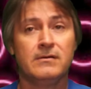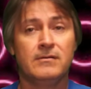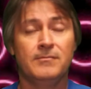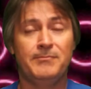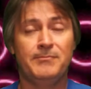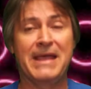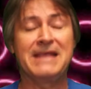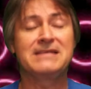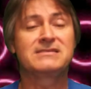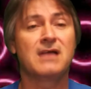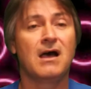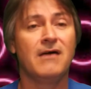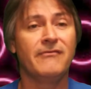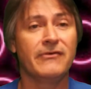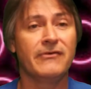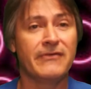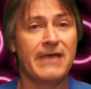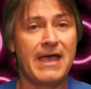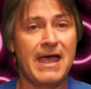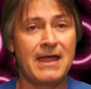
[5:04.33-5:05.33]
based off
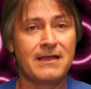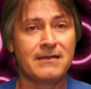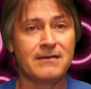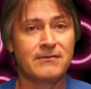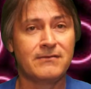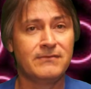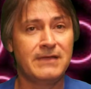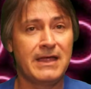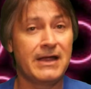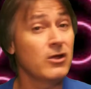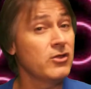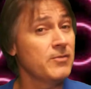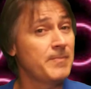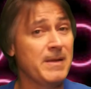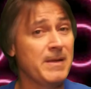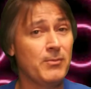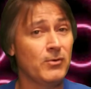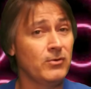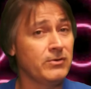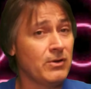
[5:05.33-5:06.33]
of that other
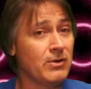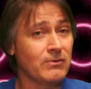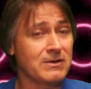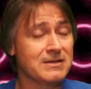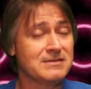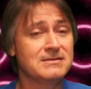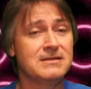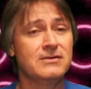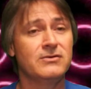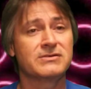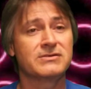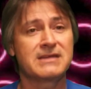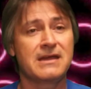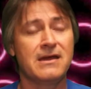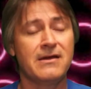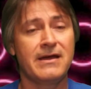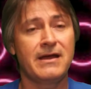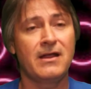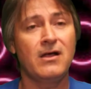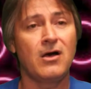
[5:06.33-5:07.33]
people don't consider
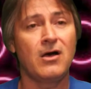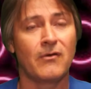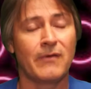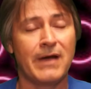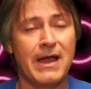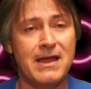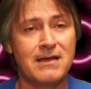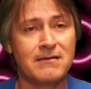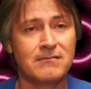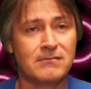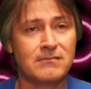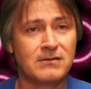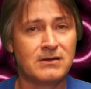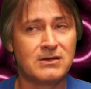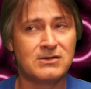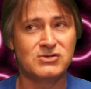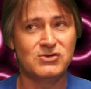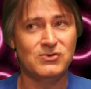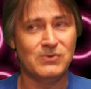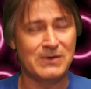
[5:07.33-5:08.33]
scary at all, right?
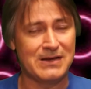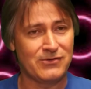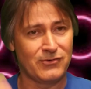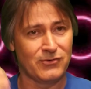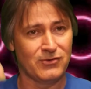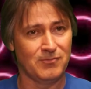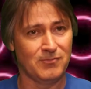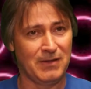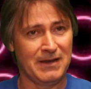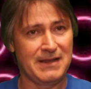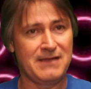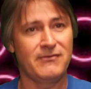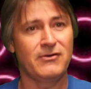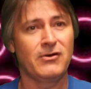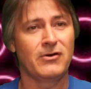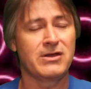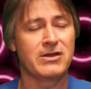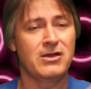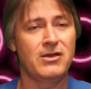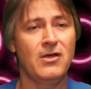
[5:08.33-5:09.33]
Because you either believe it
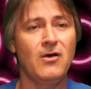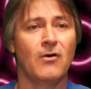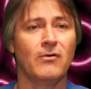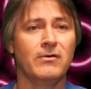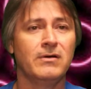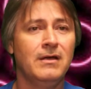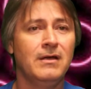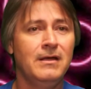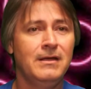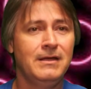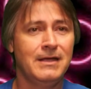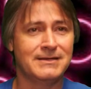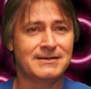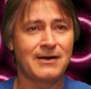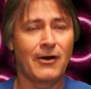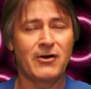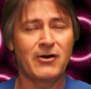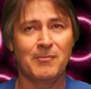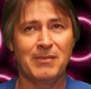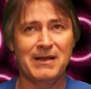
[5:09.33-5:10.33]
or you don't. It's
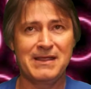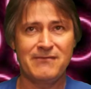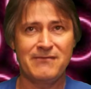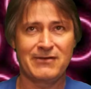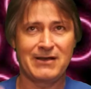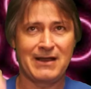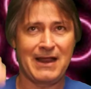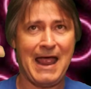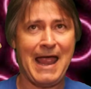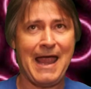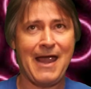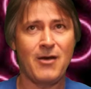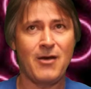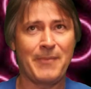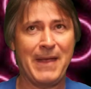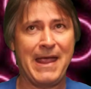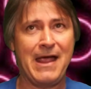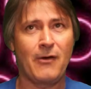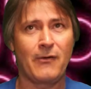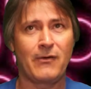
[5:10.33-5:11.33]
hard to believe in a higher
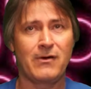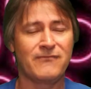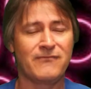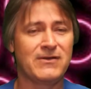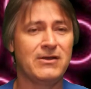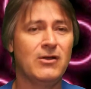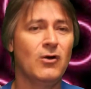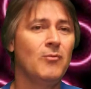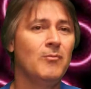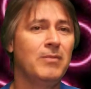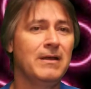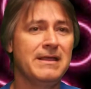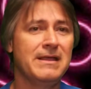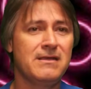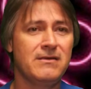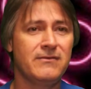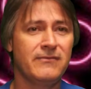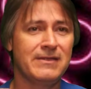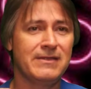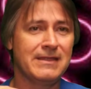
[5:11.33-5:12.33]
power if you don't
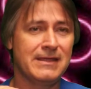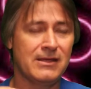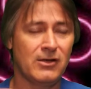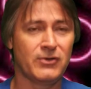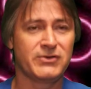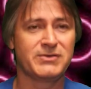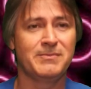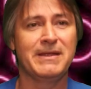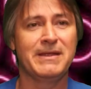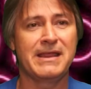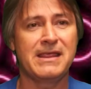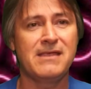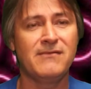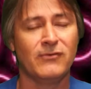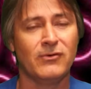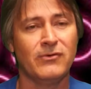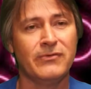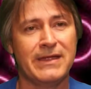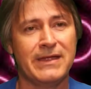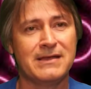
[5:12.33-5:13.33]
believe in the ultimate
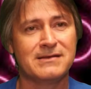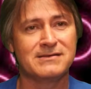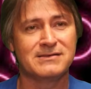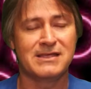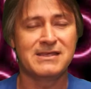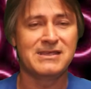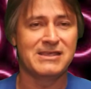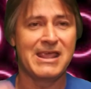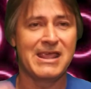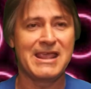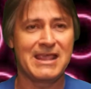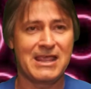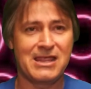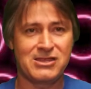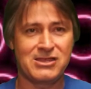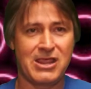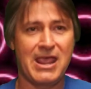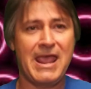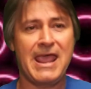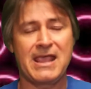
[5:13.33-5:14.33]
evil that is the yin
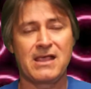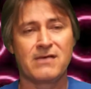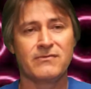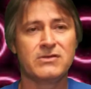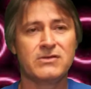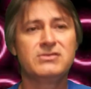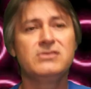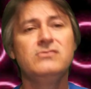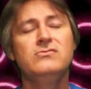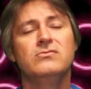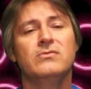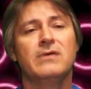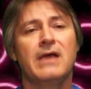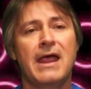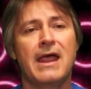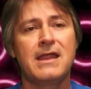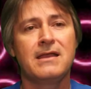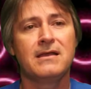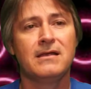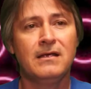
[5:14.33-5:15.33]
and yang of the two,
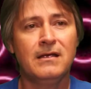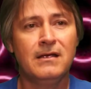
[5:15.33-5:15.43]
right?